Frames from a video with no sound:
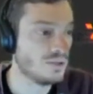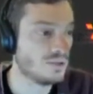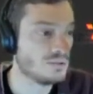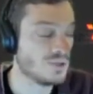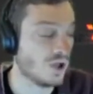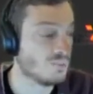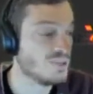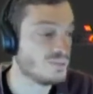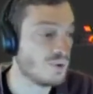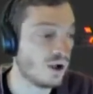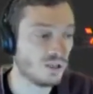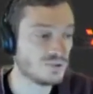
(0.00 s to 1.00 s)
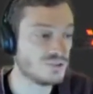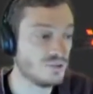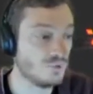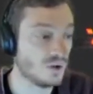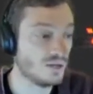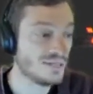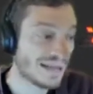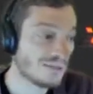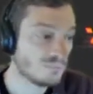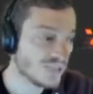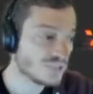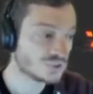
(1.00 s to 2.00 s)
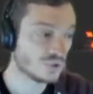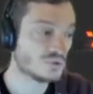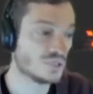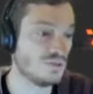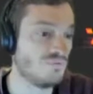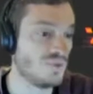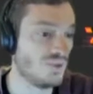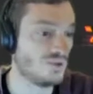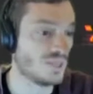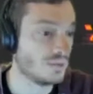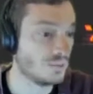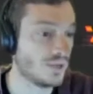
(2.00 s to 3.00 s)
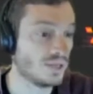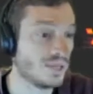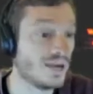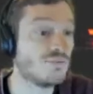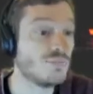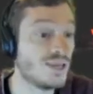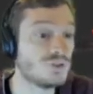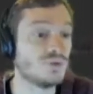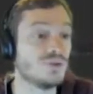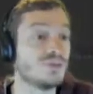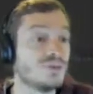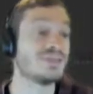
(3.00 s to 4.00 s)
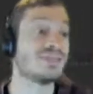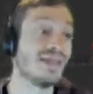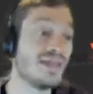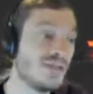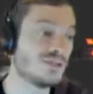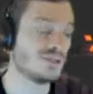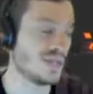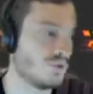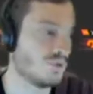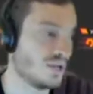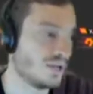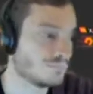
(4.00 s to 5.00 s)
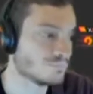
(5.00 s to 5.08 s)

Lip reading: tell me the policy you want, and I'll make sure it's configured that way. And I'll make sure it stays that way.